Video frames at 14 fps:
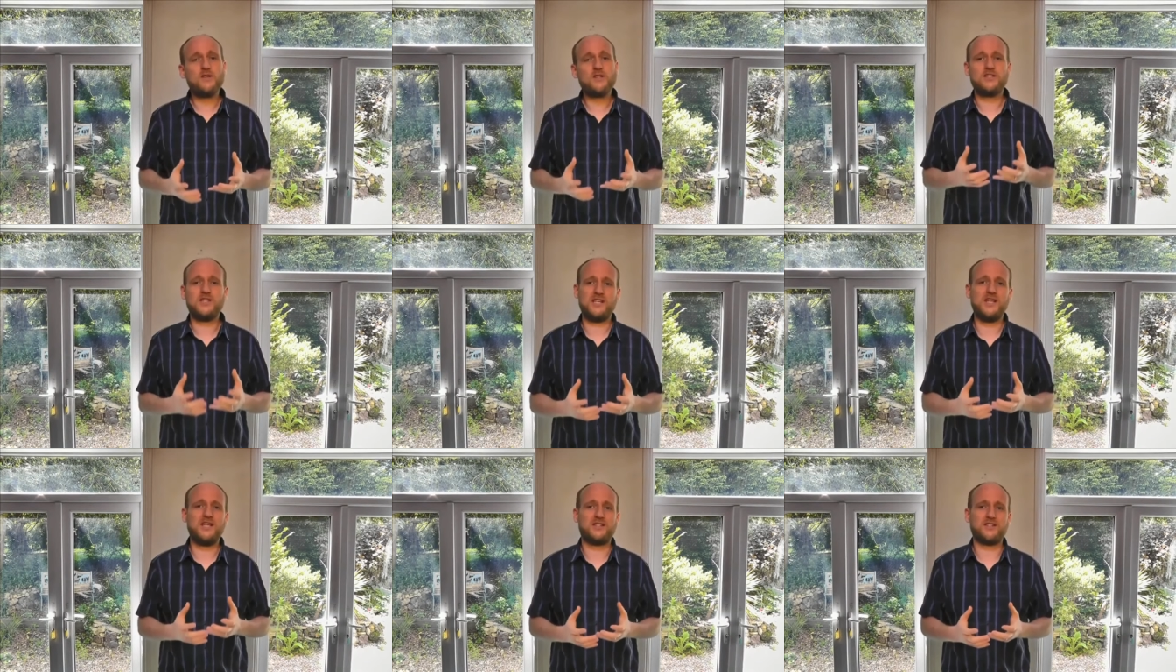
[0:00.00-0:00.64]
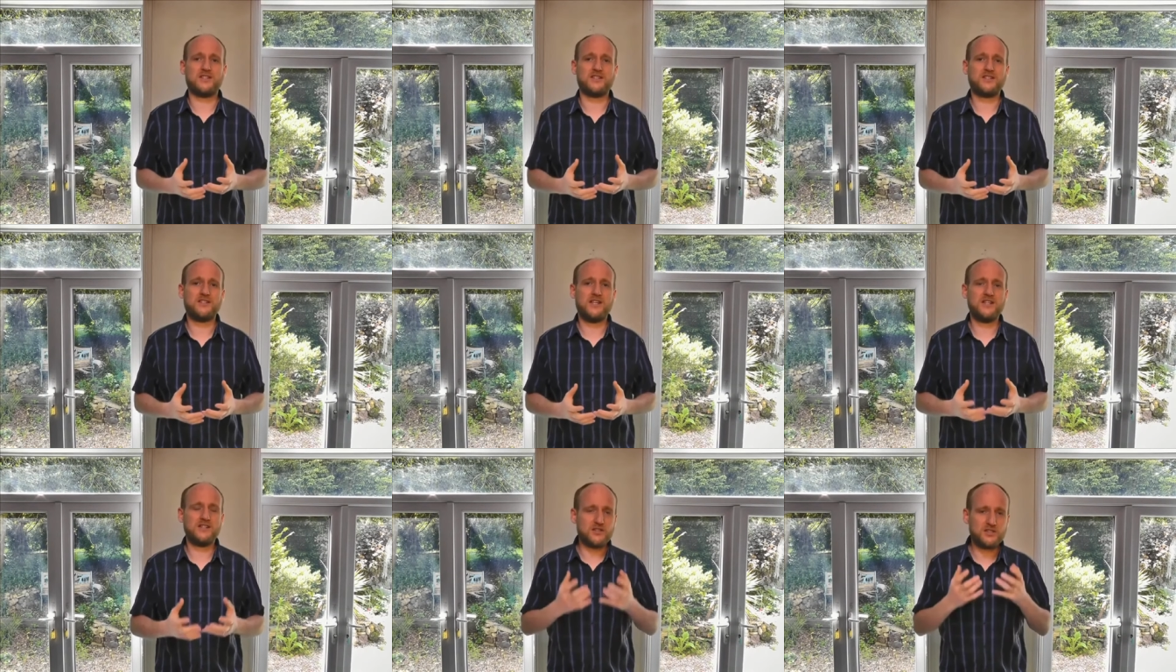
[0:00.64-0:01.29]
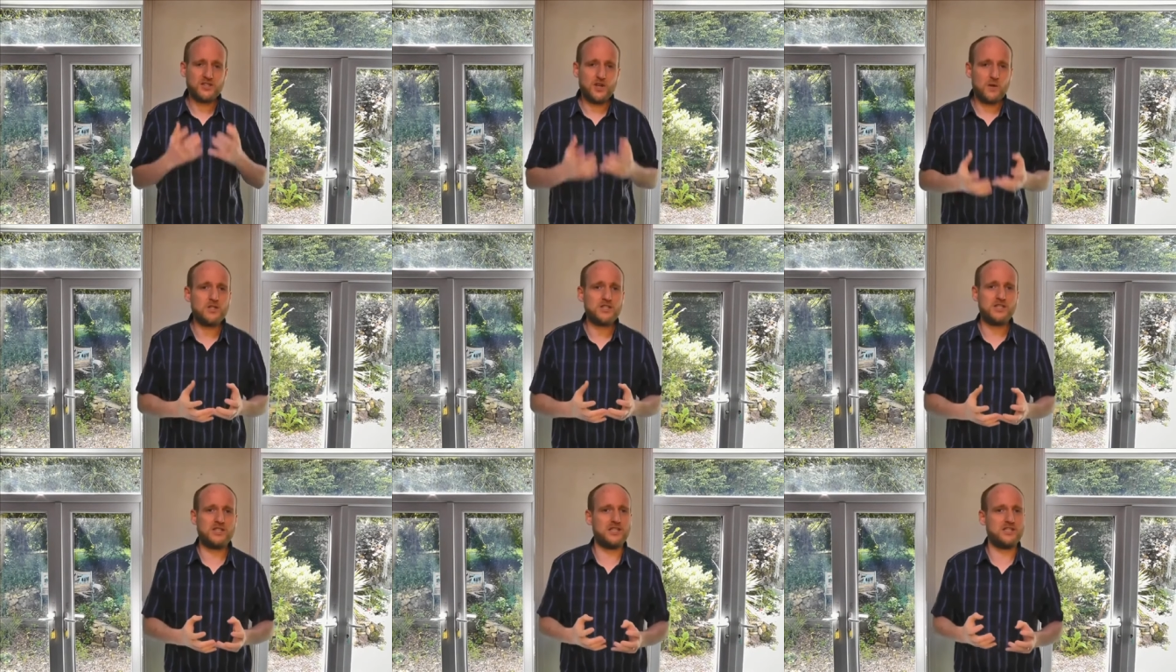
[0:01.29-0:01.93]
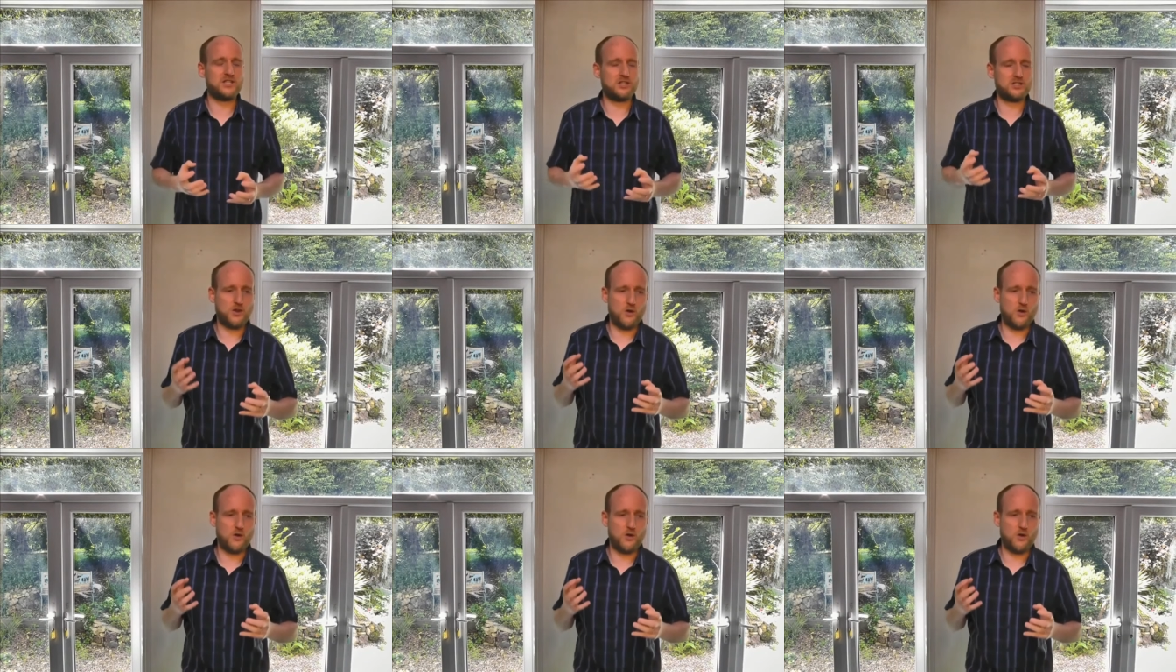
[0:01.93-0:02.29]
much to teach us. It's got so much to teach us.